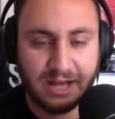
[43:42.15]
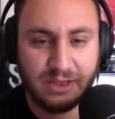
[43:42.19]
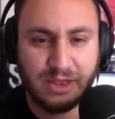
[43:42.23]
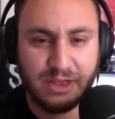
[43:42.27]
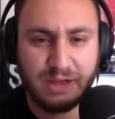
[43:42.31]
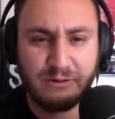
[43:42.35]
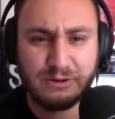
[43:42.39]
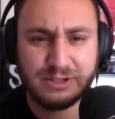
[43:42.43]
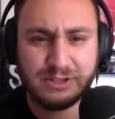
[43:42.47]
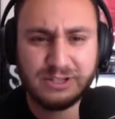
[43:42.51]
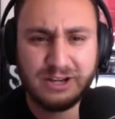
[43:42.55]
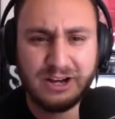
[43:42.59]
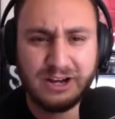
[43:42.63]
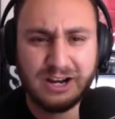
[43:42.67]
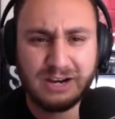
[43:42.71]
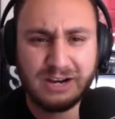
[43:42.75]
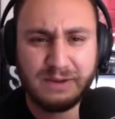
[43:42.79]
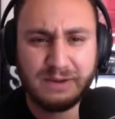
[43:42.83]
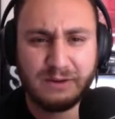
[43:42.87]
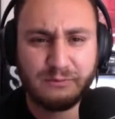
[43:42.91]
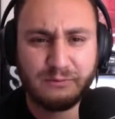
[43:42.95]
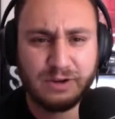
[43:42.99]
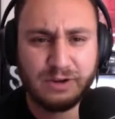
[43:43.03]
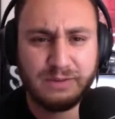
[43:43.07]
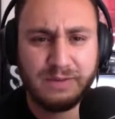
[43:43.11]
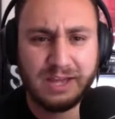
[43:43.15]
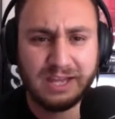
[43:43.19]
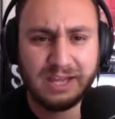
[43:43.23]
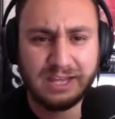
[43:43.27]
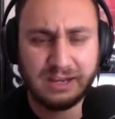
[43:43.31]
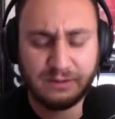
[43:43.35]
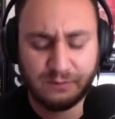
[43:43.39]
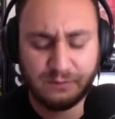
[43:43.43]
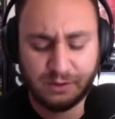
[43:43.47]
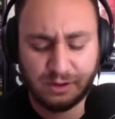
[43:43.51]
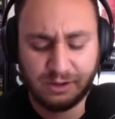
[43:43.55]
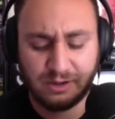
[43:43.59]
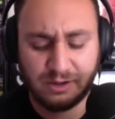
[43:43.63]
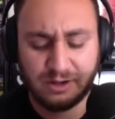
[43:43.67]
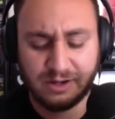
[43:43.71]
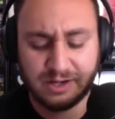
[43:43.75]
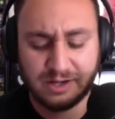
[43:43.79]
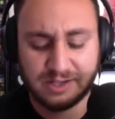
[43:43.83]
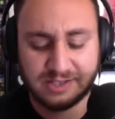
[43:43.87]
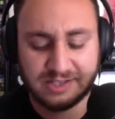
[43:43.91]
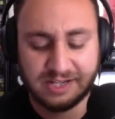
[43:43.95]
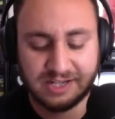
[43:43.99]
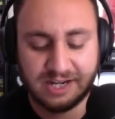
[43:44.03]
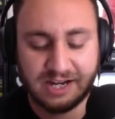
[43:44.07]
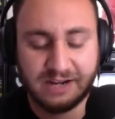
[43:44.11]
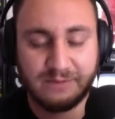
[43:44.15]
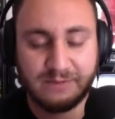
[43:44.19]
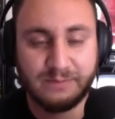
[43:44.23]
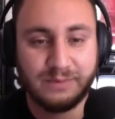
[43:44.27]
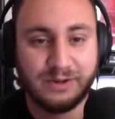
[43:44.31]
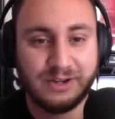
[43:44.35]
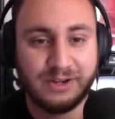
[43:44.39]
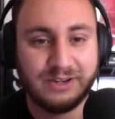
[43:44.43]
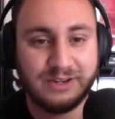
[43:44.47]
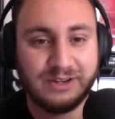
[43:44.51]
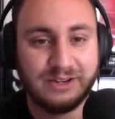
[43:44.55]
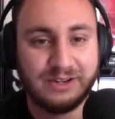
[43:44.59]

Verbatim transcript: they were talking about remaking it for the longest time.